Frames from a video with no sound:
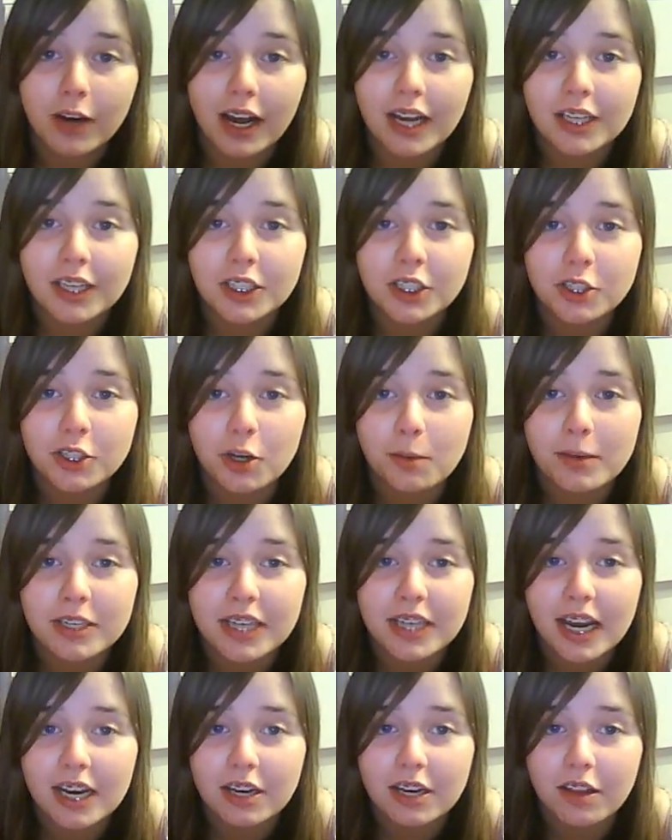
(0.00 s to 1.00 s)
and she told me she
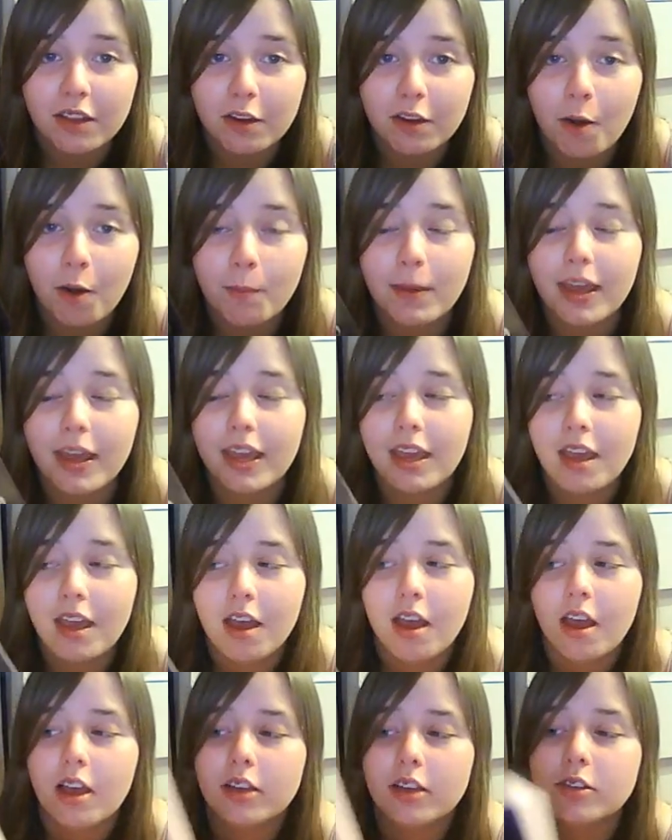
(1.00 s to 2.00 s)
had another copy,
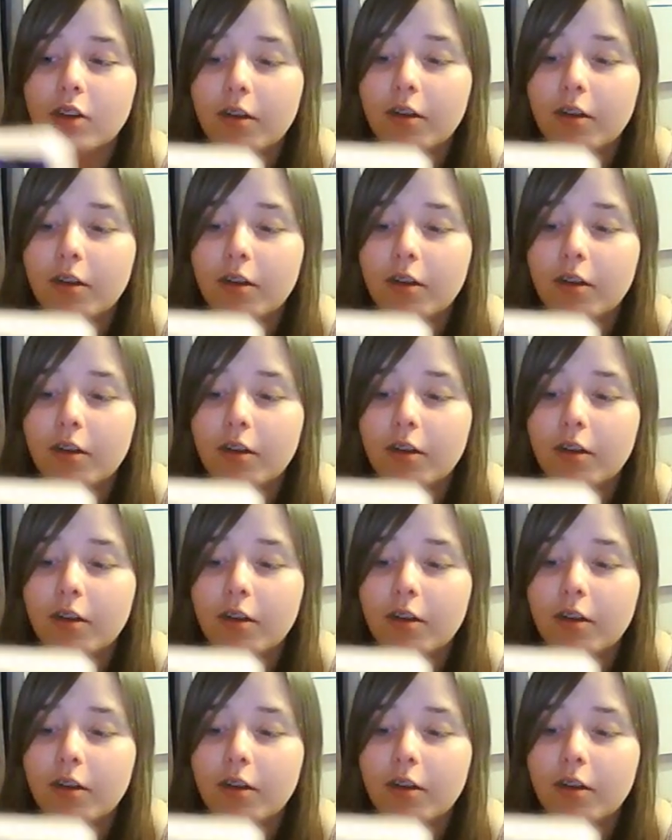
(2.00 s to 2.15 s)
so